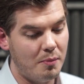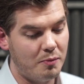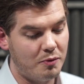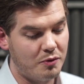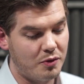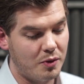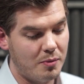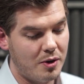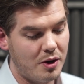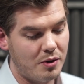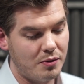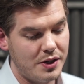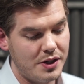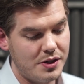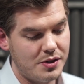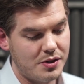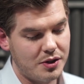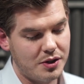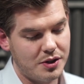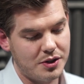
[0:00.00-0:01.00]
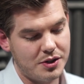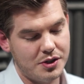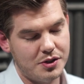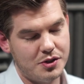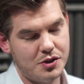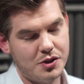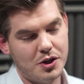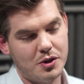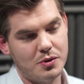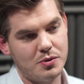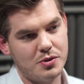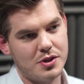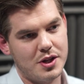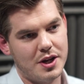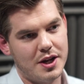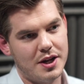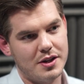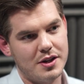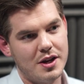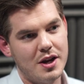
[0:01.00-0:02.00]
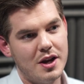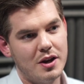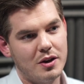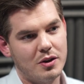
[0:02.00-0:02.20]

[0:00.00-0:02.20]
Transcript: from our research, it shows that